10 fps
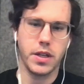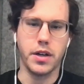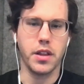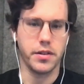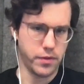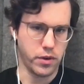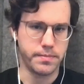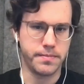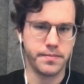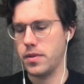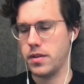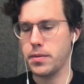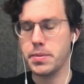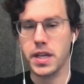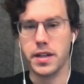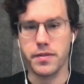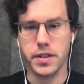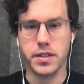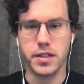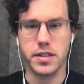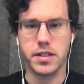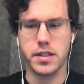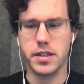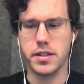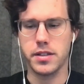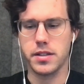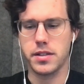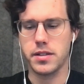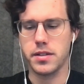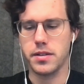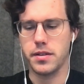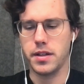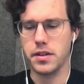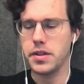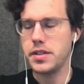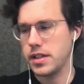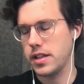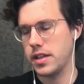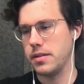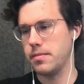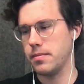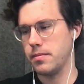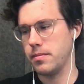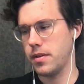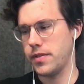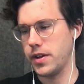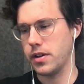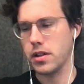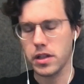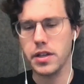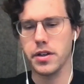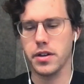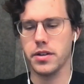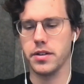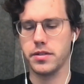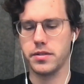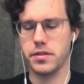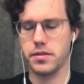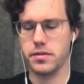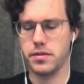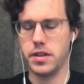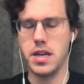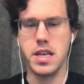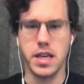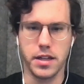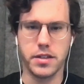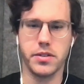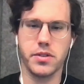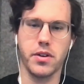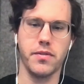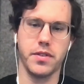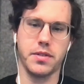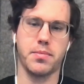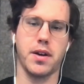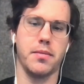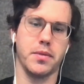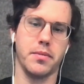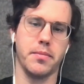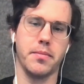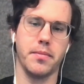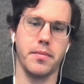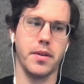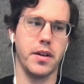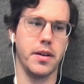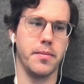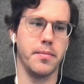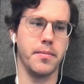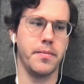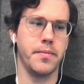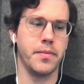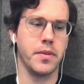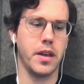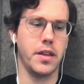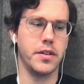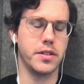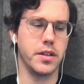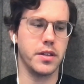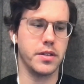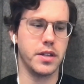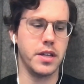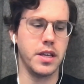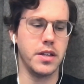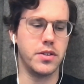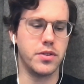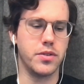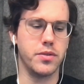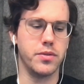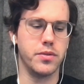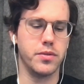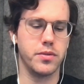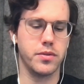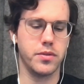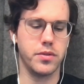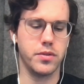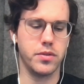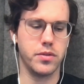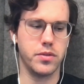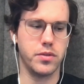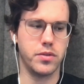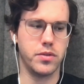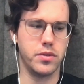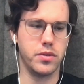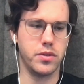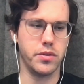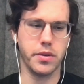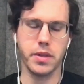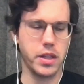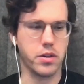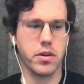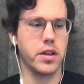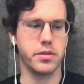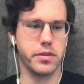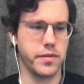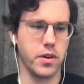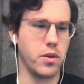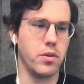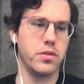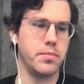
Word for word: in another form. The flip side of this is there's increasingly a very clear need to solve this problem. Um, and there's a there's a need to do it really across sort of a, a whole